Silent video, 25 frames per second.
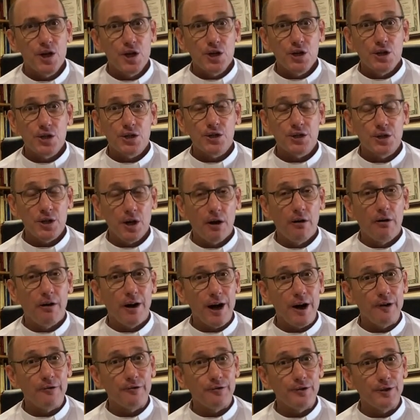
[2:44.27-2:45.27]
So
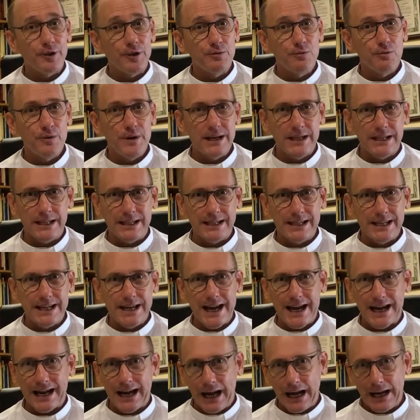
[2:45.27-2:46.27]
often we see
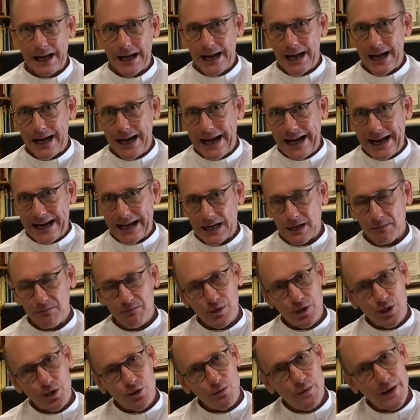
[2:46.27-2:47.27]
a clear link
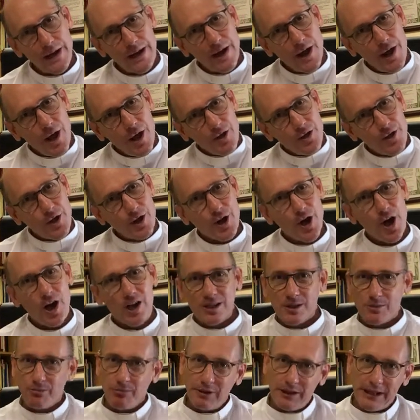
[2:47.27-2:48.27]
between the
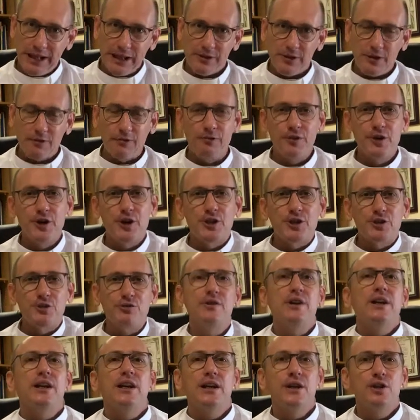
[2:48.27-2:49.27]
Gospel and the first
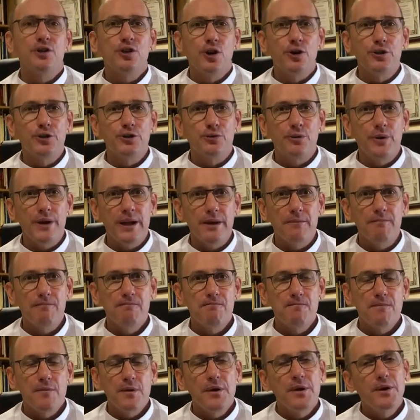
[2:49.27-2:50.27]
reading, don't we?
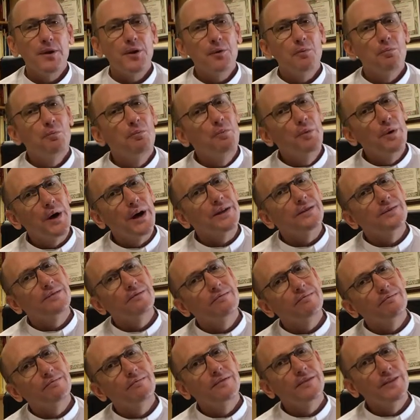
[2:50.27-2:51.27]
But
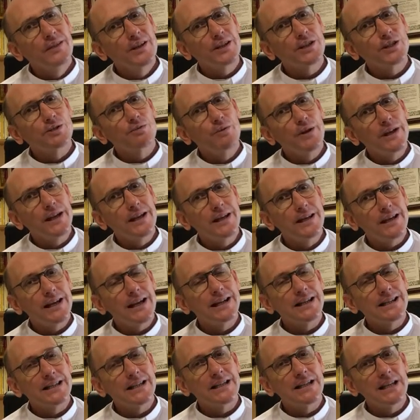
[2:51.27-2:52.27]
this week
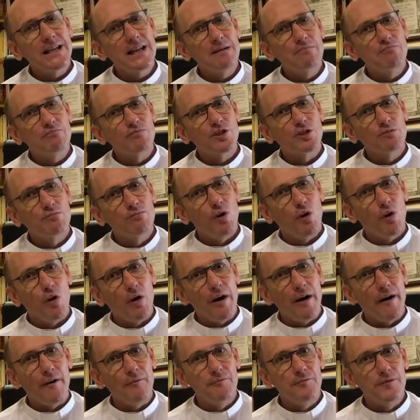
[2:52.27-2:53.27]
it seems more
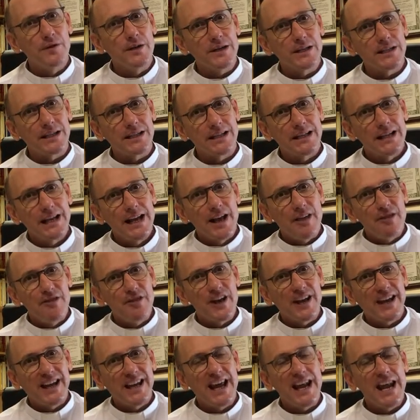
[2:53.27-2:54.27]
obvious the
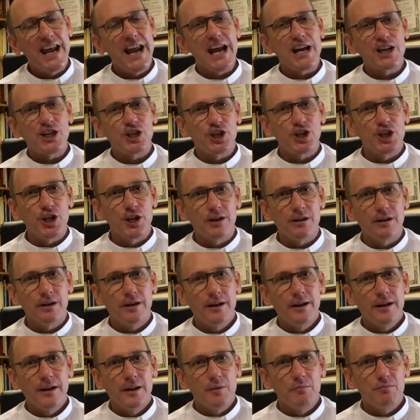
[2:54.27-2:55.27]
connection
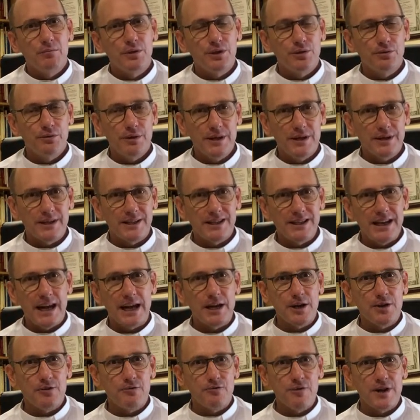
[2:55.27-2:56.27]
between the
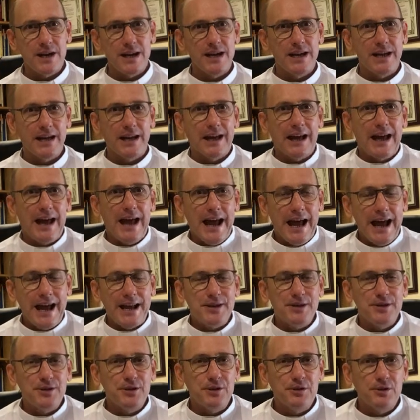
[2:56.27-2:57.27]
second reading
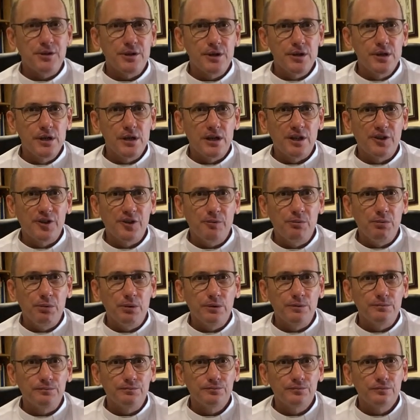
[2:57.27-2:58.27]
and the
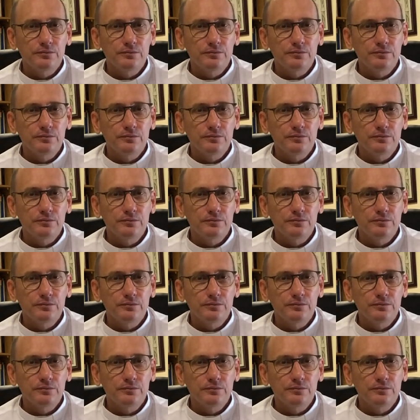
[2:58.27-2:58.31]
Gospel.